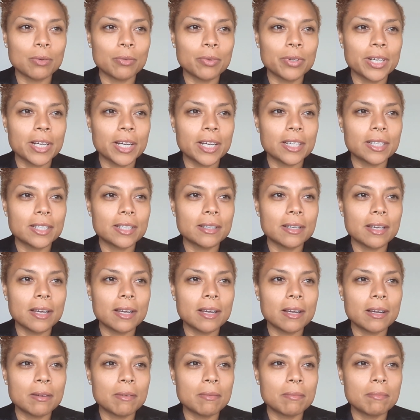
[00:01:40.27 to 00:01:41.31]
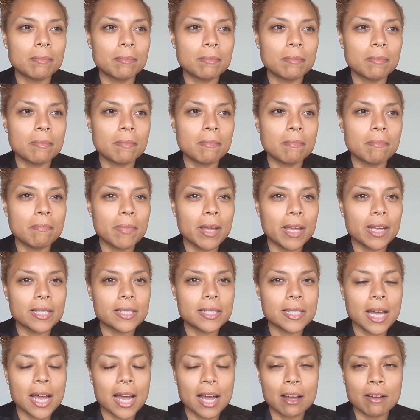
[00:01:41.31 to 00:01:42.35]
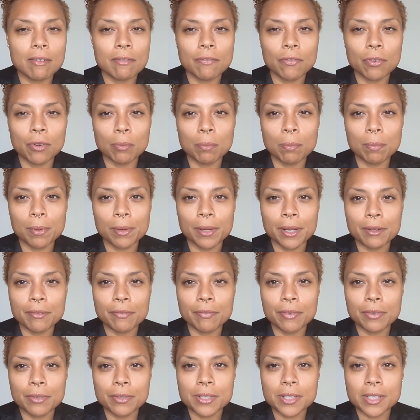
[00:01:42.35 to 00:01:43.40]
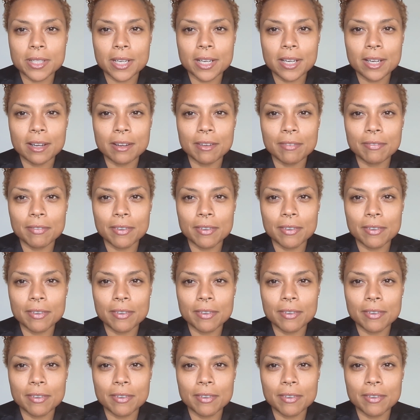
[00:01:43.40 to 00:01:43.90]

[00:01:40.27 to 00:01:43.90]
We got to make time for playful stuff